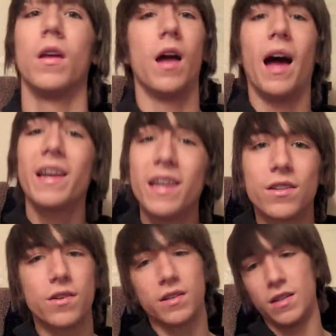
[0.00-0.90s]
I can't
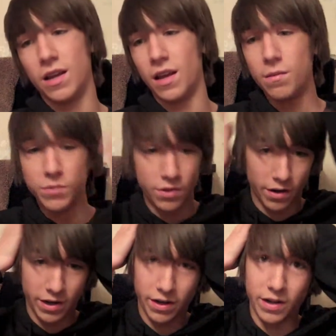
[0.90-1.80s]
talk today, I'm
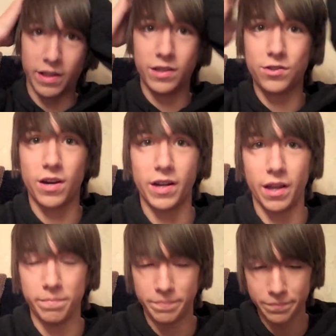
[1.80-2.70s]
sorry, okay, let's try again,
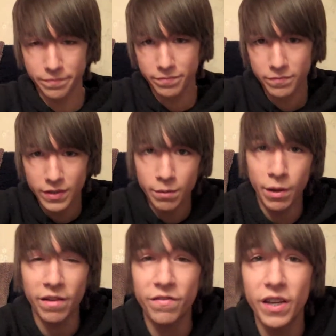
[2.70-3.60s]

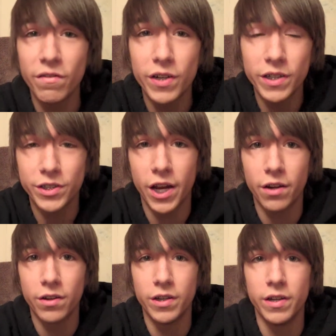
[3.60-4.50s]
my favorite
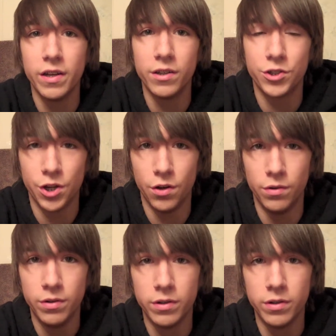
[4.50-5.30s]
childhood show